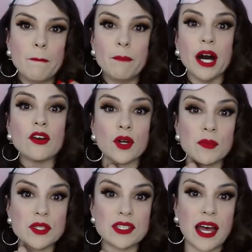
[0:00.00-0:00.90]

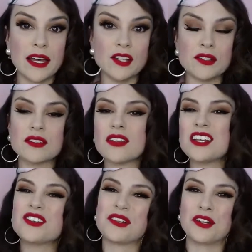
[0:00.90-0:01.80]
buckram style.
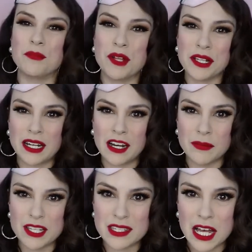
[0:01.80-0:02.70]
I took a little millinery
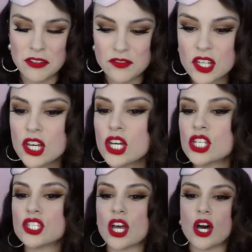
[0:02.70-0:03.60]
myself.
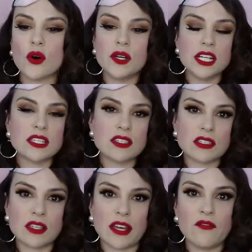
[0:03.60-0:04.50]
So
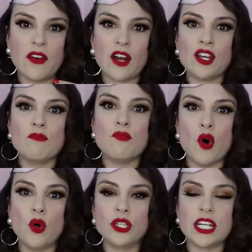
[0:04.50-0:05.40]
it's like a very
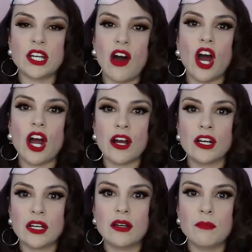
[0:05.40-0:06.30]
molded,
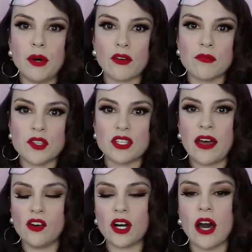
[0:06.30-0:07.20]
hard buckram
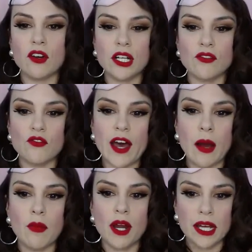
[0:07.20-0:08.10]
style covered in
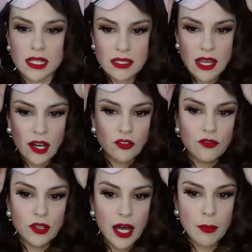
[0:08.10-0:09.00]
fabric. It's not going to
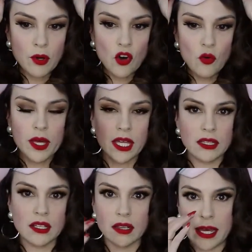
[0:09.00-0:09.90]
flop
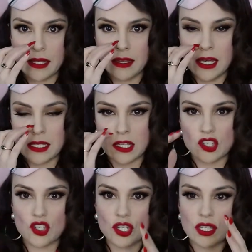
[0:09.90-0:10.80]
open like this.
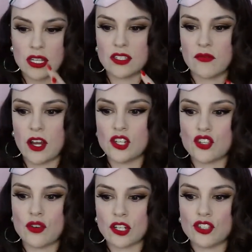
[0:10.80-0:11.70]
It's a very
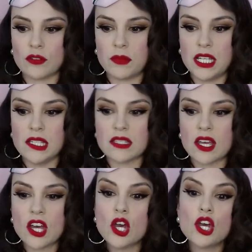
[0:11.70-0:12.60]
structured piece.
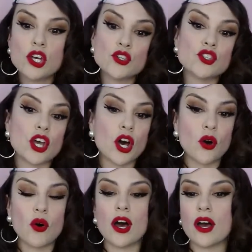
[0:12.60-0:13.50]

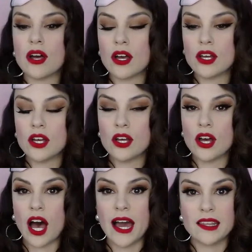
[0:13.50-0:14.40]
So
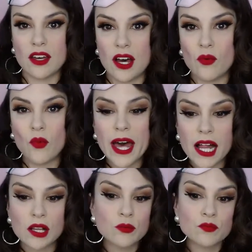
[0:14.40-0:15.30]
I thought,
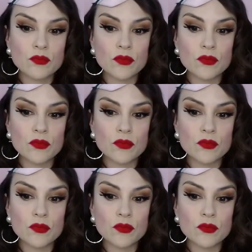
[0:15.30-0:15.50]
well,